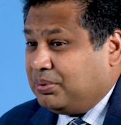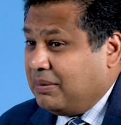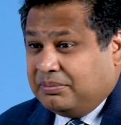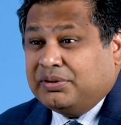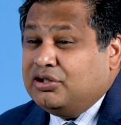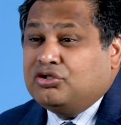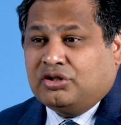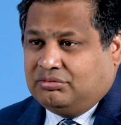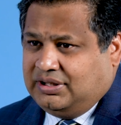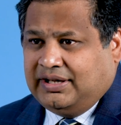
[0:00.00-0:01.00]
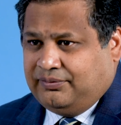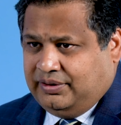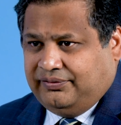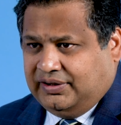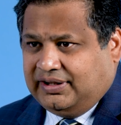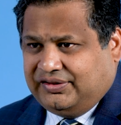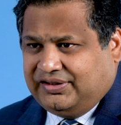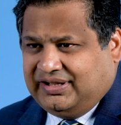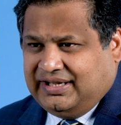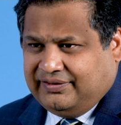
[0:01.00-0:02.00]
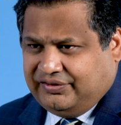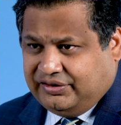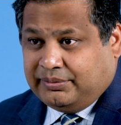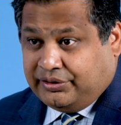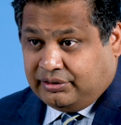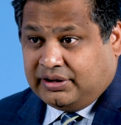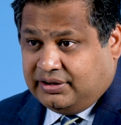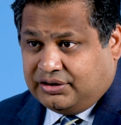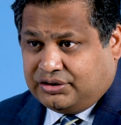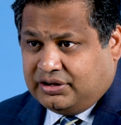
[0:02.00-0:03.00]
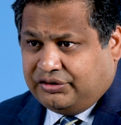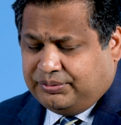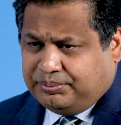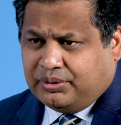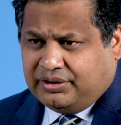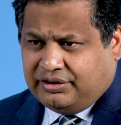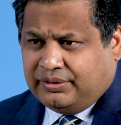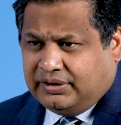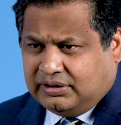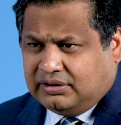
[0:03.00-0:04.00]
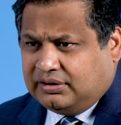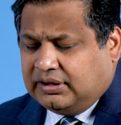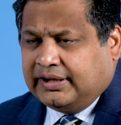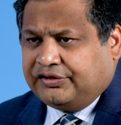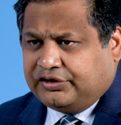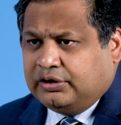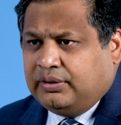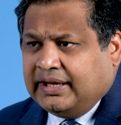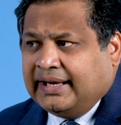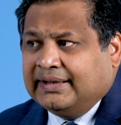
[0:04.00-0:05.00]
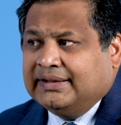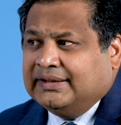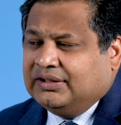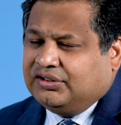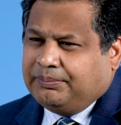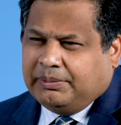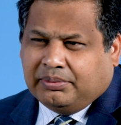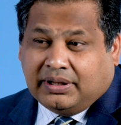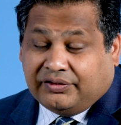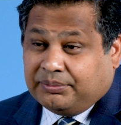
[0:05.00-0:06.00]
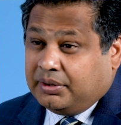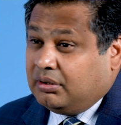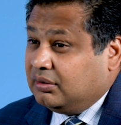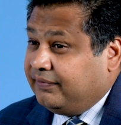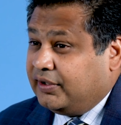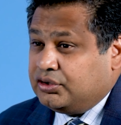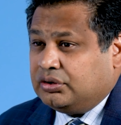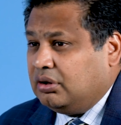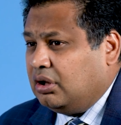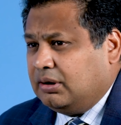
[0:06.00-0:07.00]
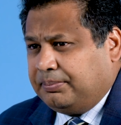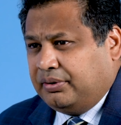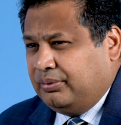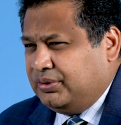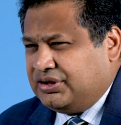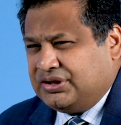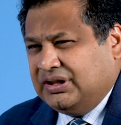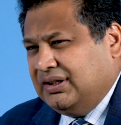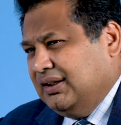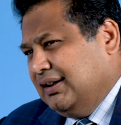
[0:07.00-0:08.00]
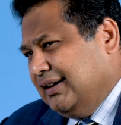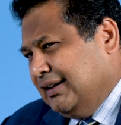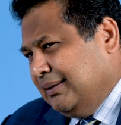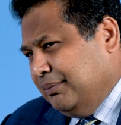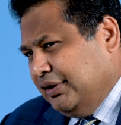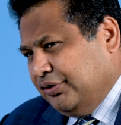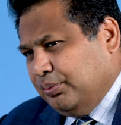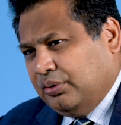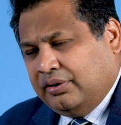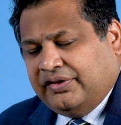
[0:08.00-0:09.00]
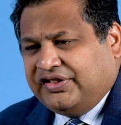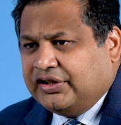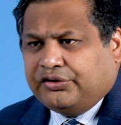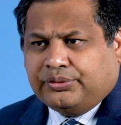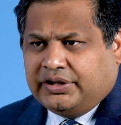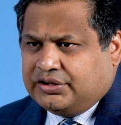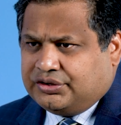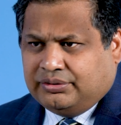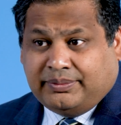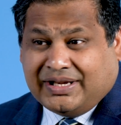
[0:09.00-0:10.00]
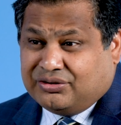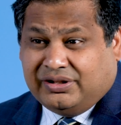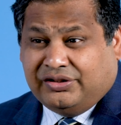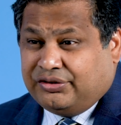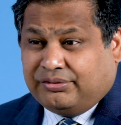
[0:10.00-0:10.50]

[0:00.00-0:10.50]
probably don't have reflux, and they have some other condition. It's important to exclude that. Some people have something called functional heartburn, which is more of a sensory issue and actually is